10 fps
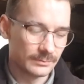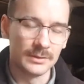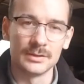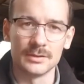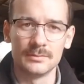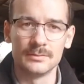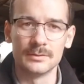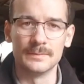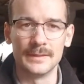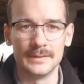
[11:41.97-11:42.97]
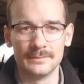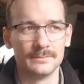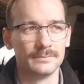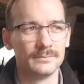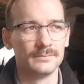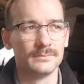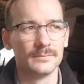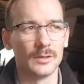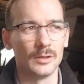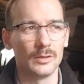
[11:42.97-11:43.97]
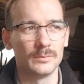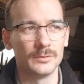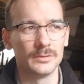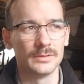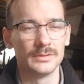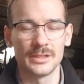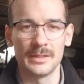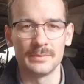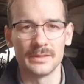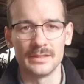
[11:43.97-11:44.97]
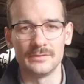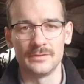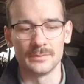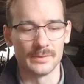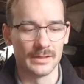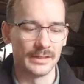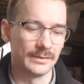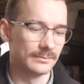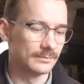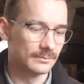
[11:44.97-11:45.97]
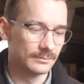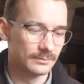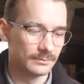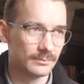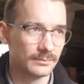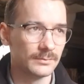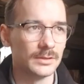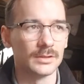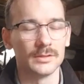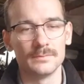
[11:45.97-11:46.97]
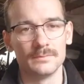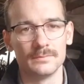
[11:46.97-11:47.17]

you know, it'll be a lot more cheaper than if you're buying, you know,